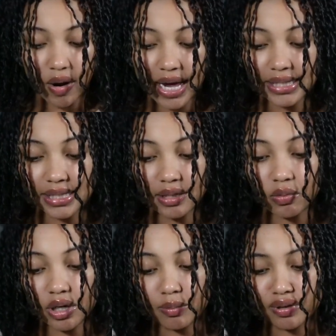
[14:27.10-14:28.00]
I did
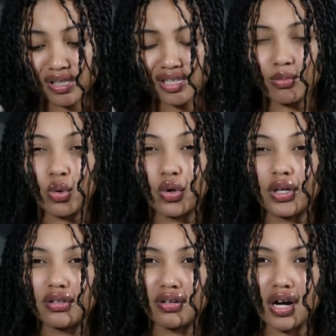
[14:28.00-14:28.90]
want to put some
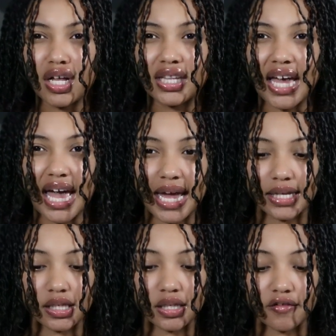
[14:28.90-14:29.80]
oil on the
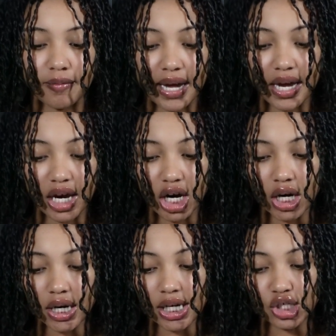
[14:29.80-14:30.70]
ends of my
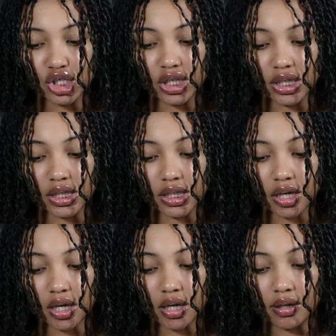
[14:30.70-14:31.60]
hair. It's just
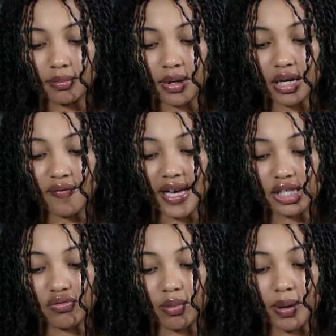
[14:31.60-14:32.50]

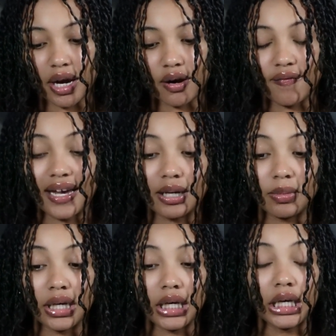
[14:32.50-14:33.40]
advanced repair
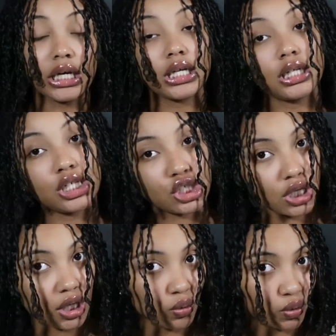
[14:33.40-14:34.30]
vitamin E
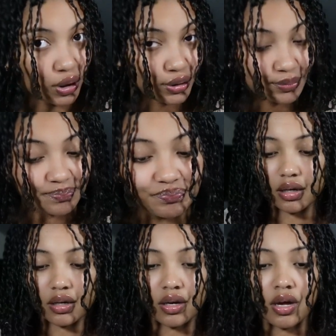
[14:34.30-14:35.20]
conditioning oil,
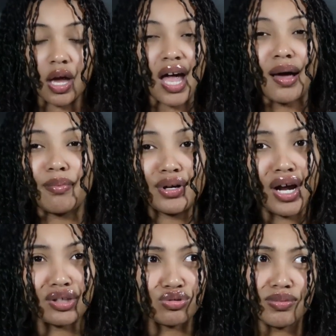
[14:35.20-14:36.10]
but
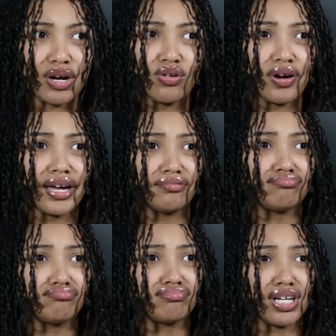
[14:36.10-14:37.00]
not through my whole head
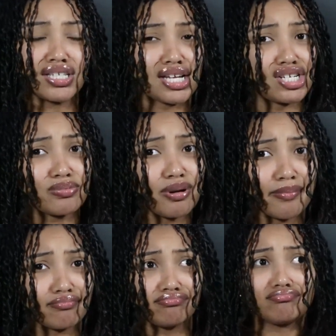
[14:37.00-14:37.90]
because I just put
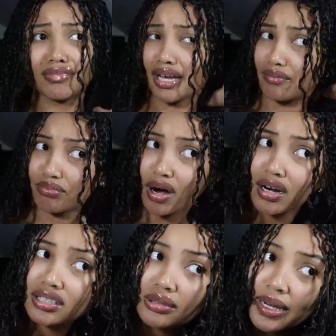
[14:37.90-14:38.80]
like
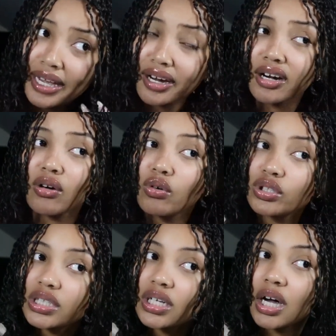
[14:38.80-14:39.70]
product in my hair
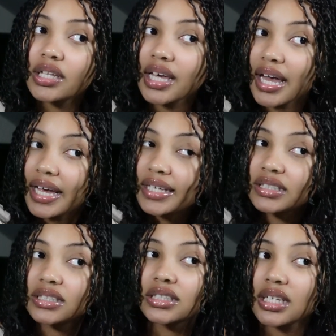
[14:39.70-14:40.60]
only on the
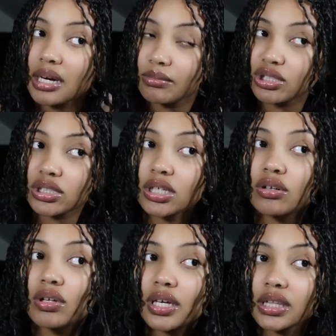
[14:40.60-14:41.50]
ends, and I'm just gonna
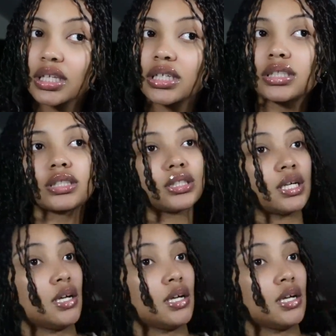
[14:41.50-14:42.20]
go like this.